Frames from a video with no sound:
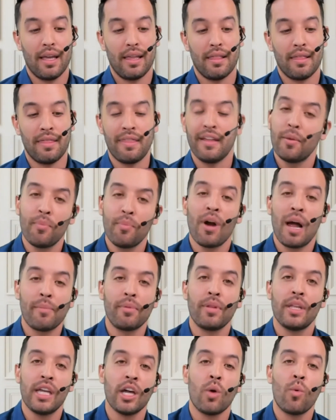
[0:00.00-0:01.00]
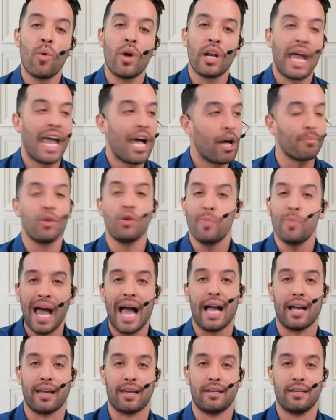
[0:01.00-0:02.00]
they're probably going to want to help you
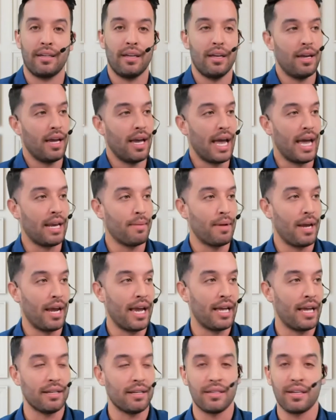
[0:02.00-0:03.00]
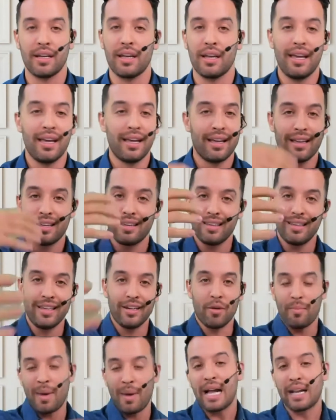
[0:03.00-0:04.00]
back. And
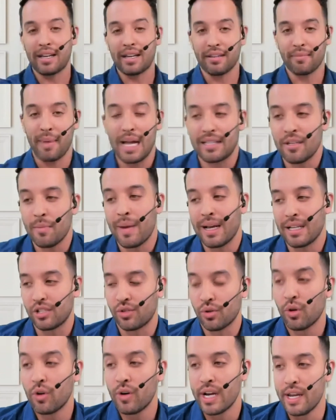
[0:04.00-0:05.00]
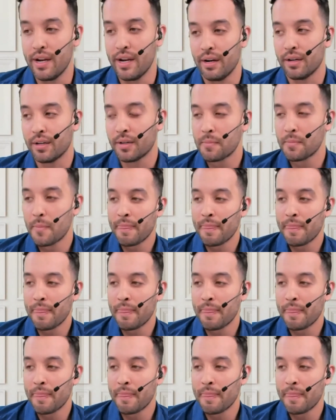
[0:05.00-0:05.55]
back to my story here.